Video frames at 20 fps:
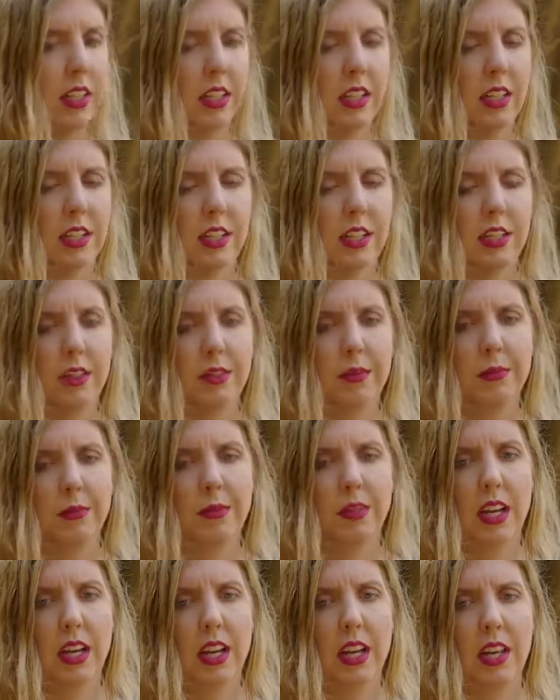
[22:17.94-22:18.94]

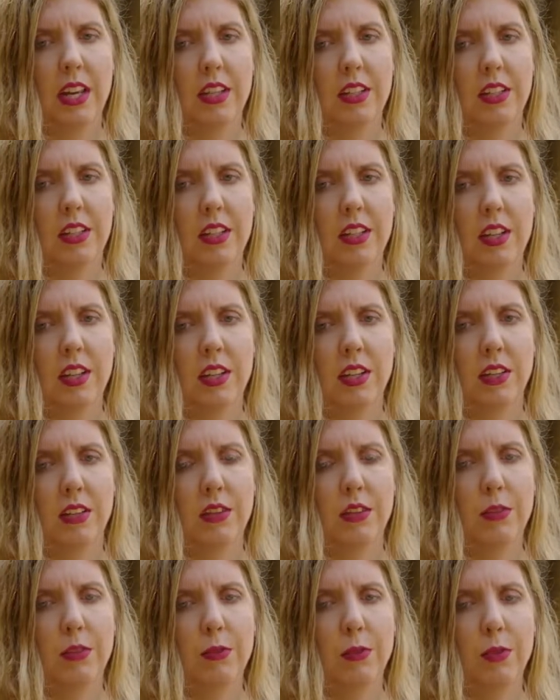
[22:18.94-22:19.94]
and
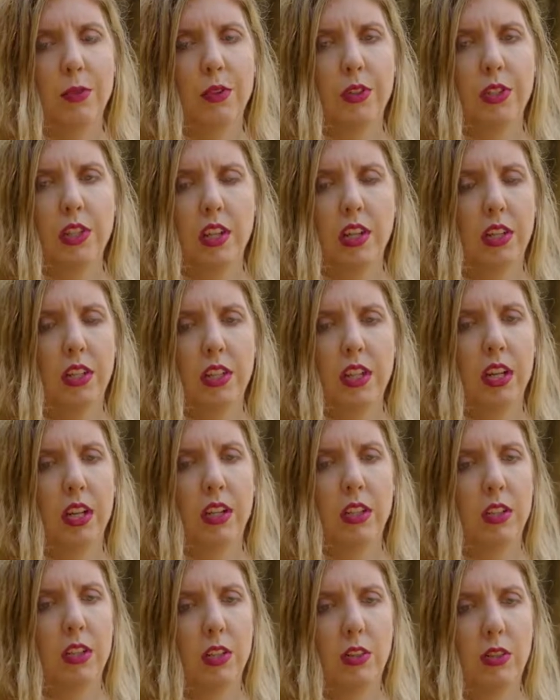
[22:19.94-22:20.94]
through
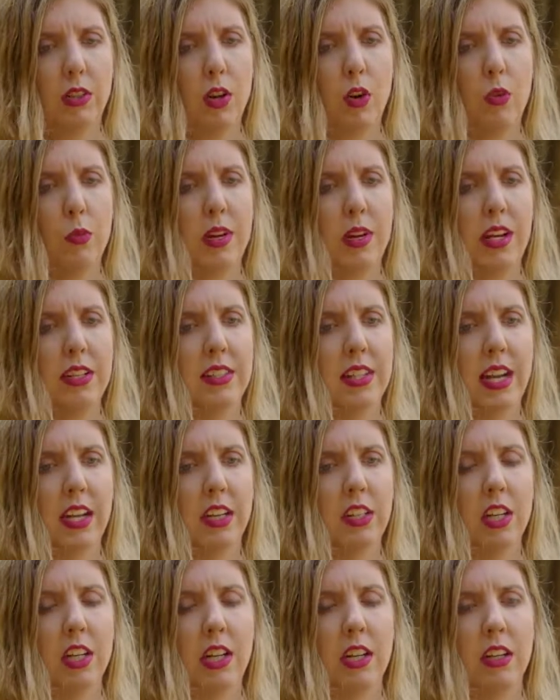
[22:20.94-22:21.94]
the
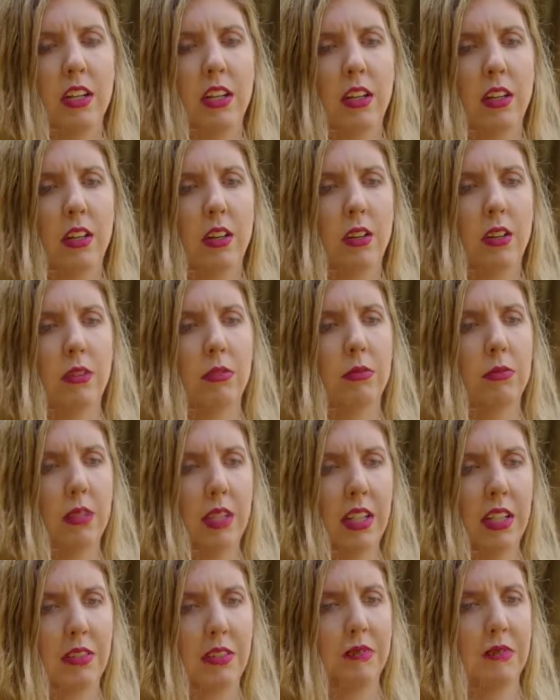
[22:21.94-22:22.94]
globalization and the
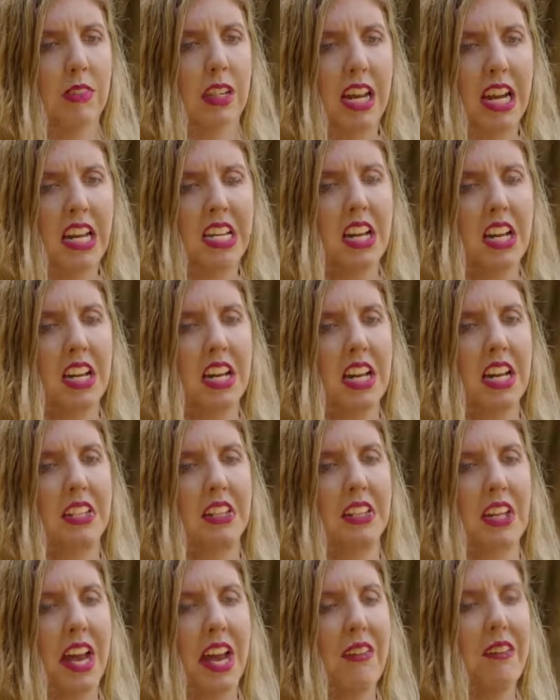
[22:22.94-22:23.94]

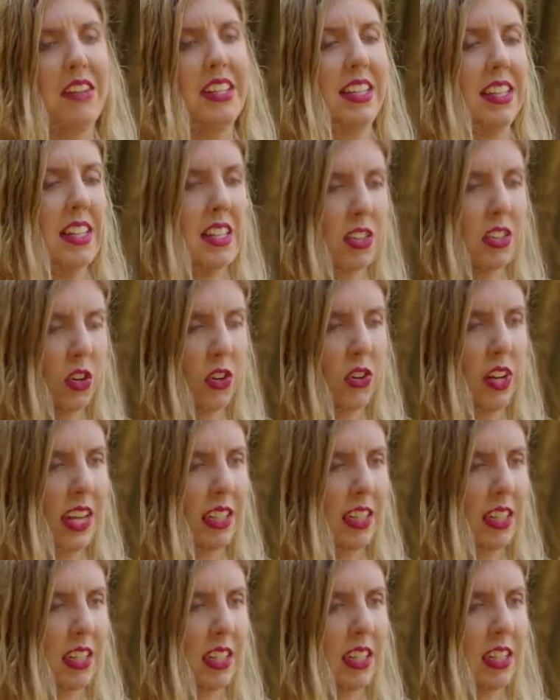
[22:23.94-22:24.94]
internet, everything is
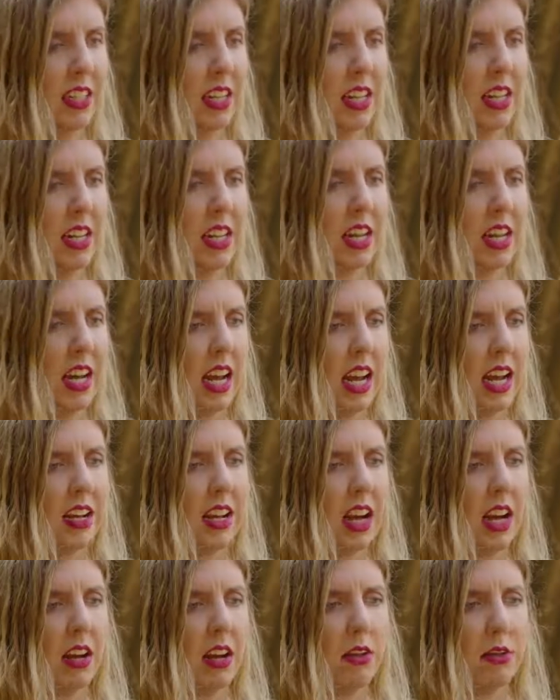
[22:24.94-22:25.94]
connected, and
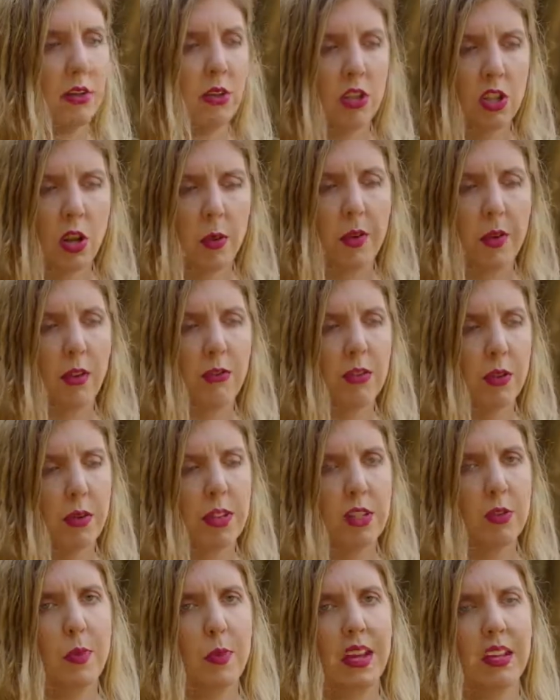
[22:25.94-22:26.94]
some of the
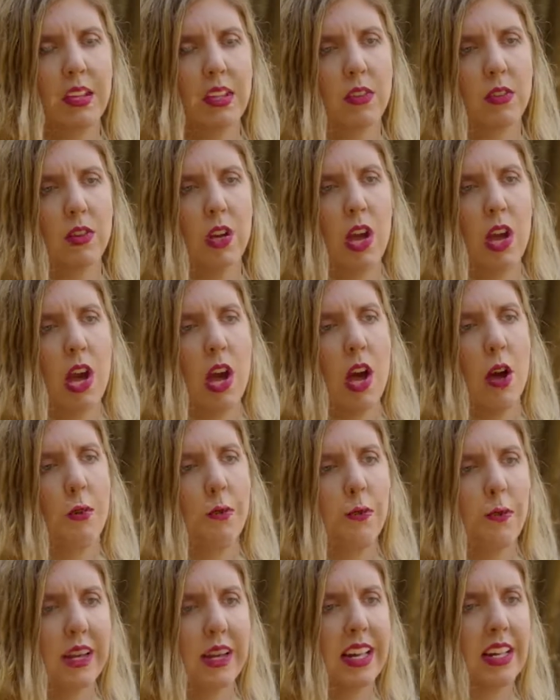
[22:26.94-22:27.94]
information
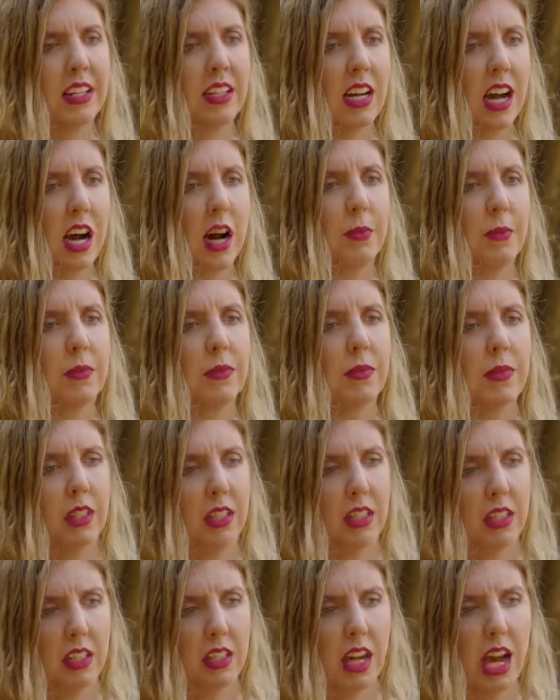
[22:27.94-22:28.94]
will come
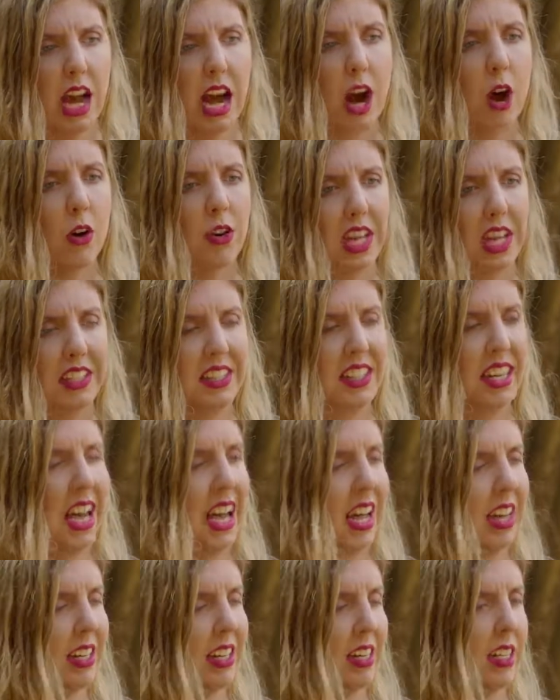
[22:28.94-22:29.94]
out at the
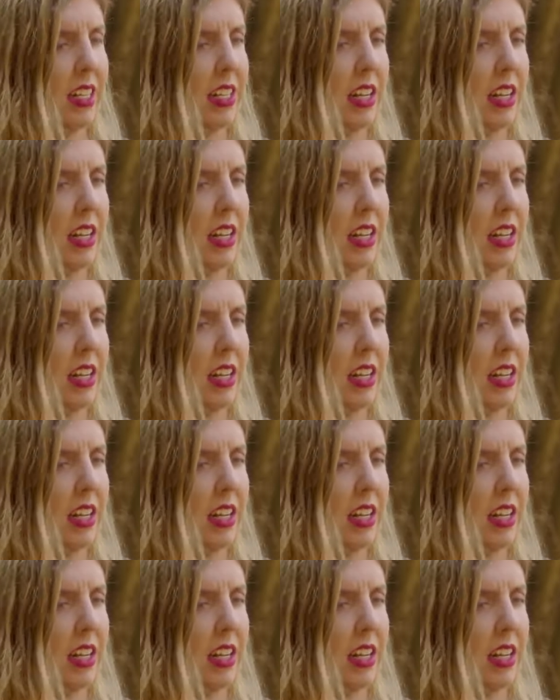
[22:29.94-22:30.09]
end.